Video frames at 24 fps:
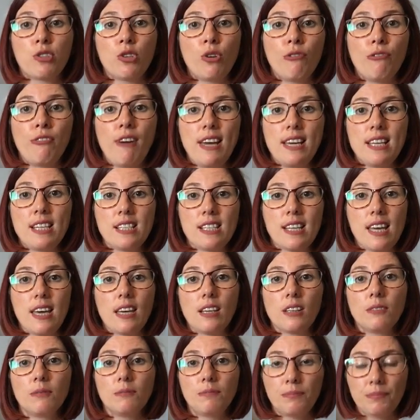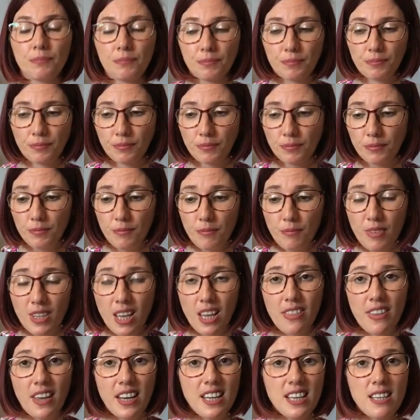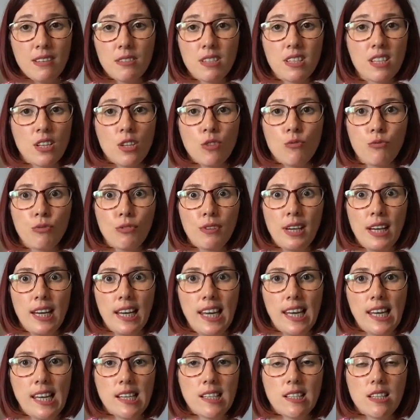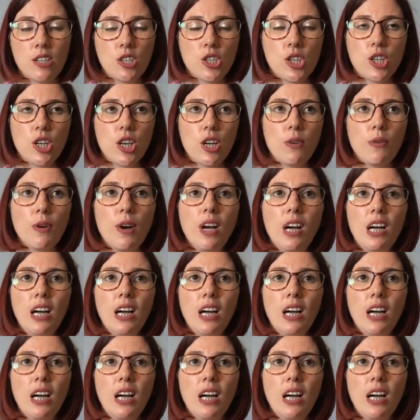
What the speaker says: your facing, then it's really easy to do.